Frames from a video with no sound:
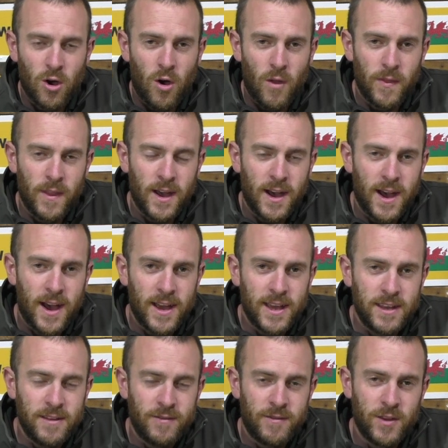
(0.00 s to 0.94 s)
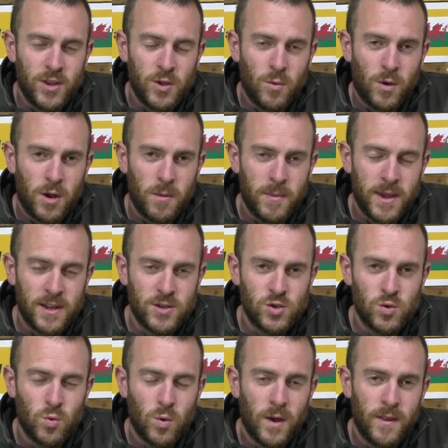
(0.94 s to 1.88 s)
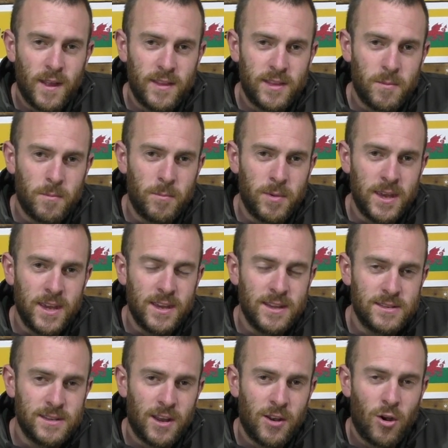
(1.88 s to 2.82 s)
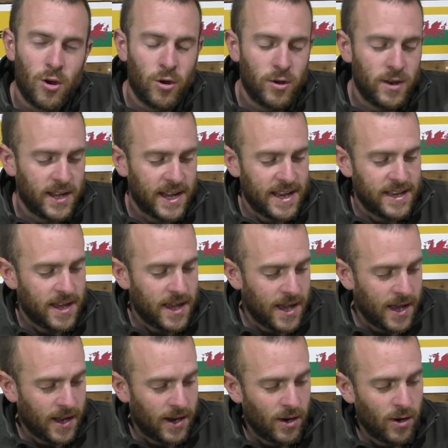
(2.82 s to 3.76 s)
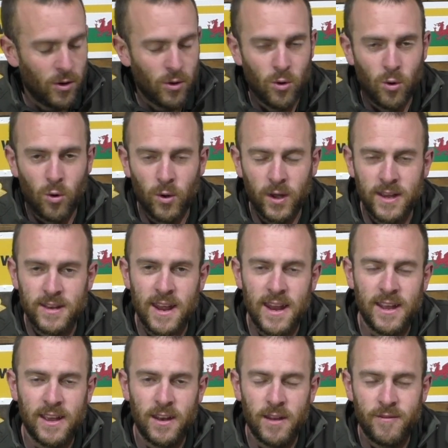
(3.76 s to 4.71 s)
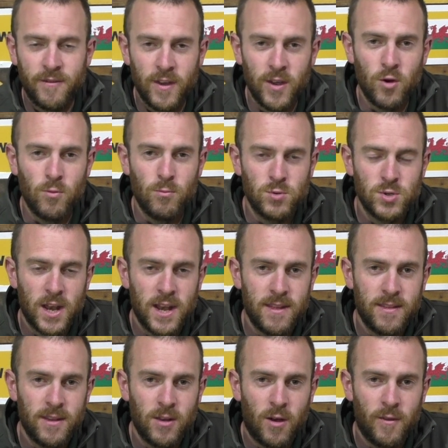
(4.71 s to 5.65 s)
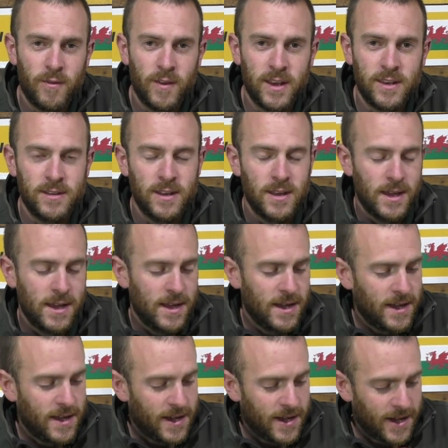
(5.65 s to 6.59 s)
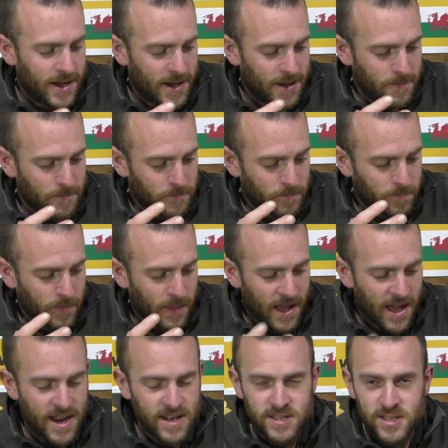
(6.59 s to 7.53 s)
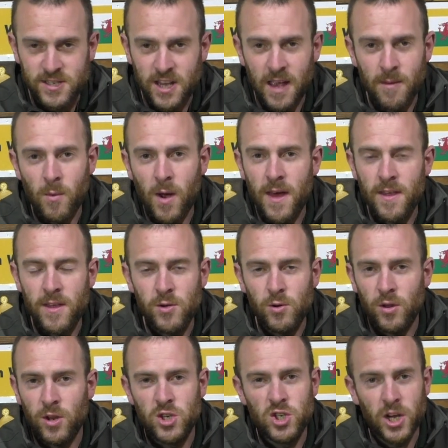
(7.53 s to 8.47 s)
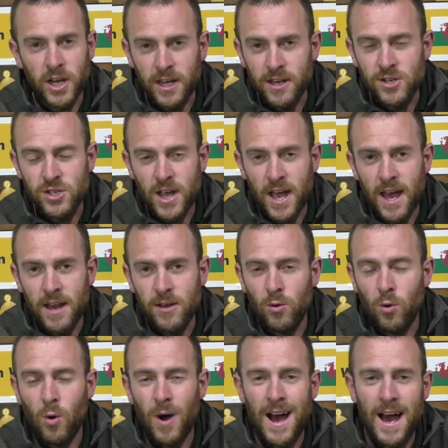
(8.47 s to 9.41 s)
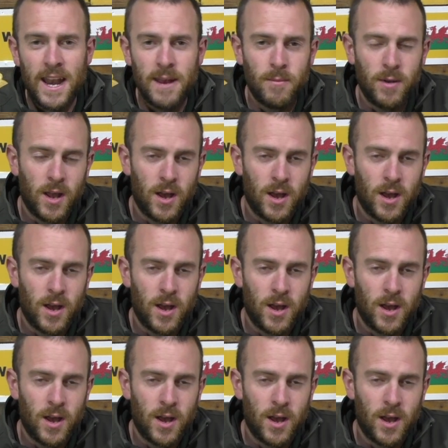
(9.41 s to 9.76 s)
on the hive. You want to make sure that the bees are not going to get ill or get any kind of fumes or anything off it. And it's the same whether you've got a chicken shed or animal